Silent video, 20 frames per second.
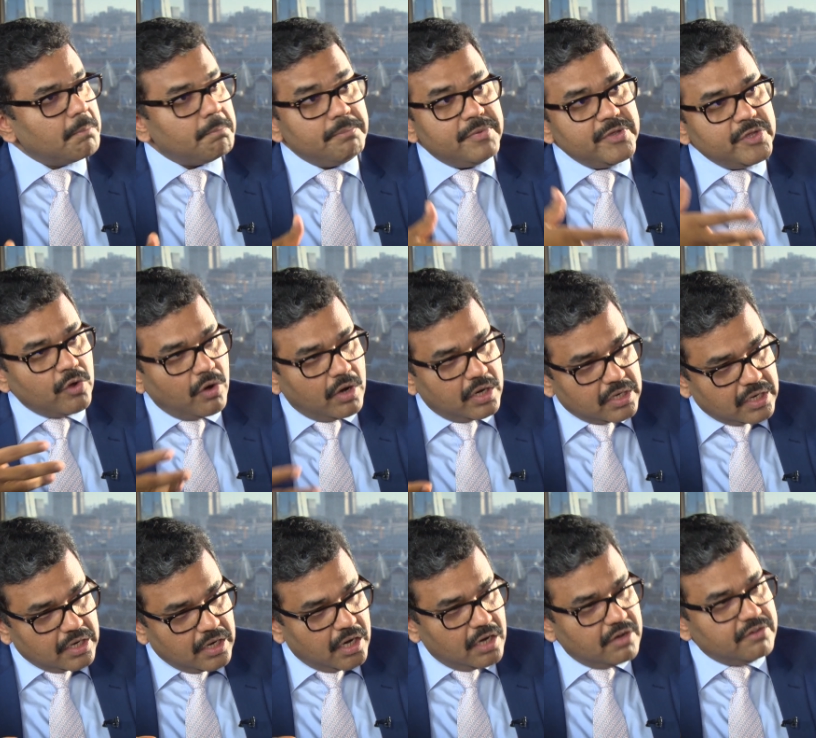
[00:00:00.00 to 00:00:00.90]

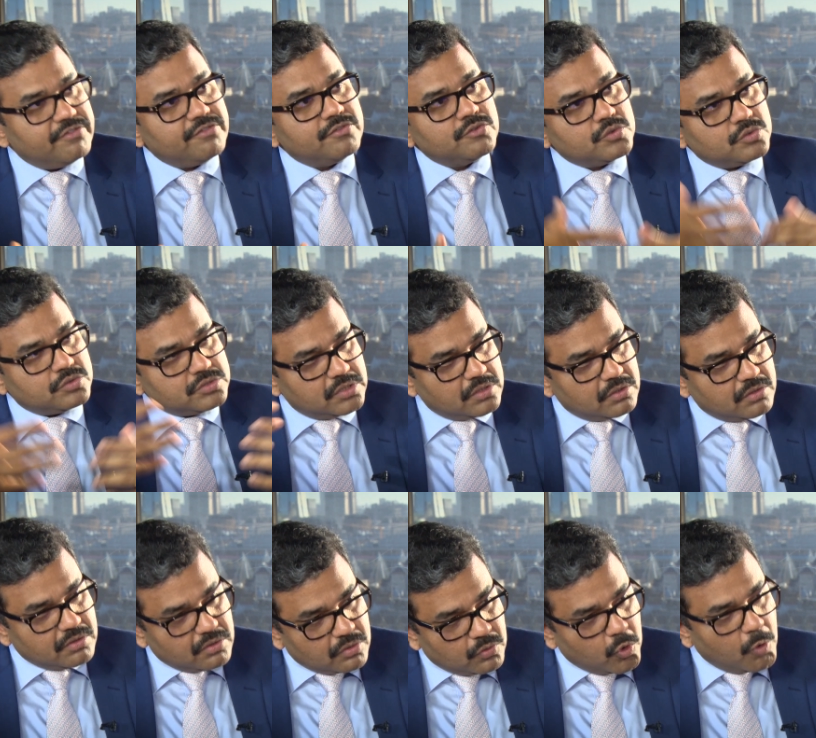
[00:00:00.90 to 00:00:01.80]
beyond Gulf to the
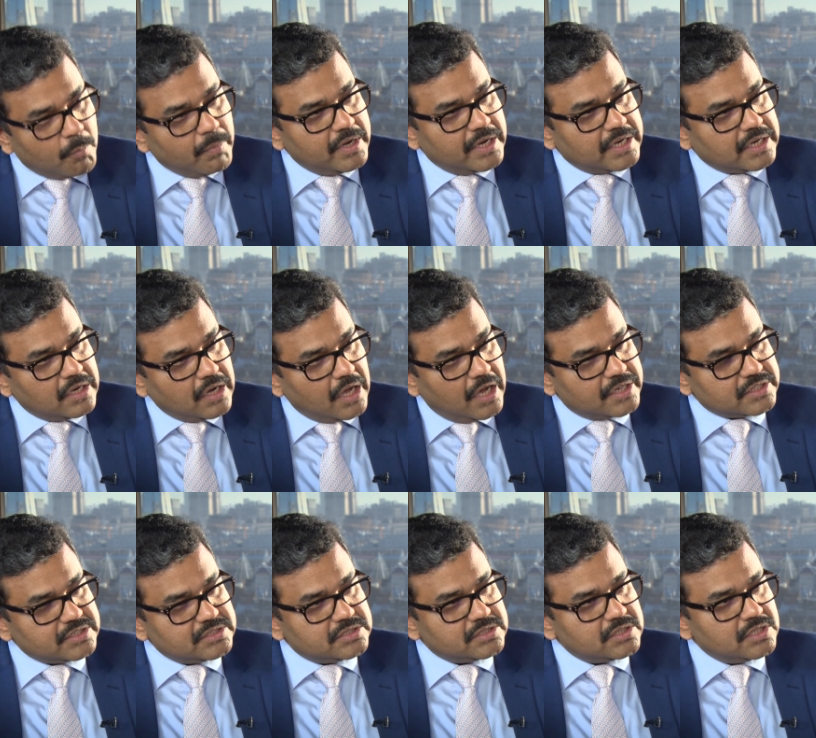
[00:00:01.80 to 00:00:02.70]
global at
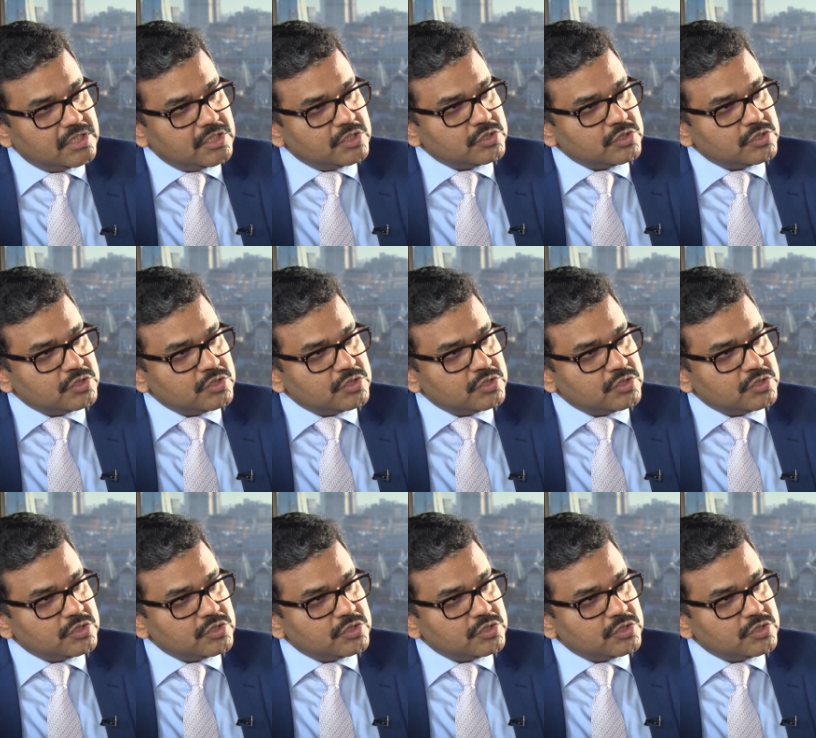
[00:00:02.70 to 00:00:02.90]
large.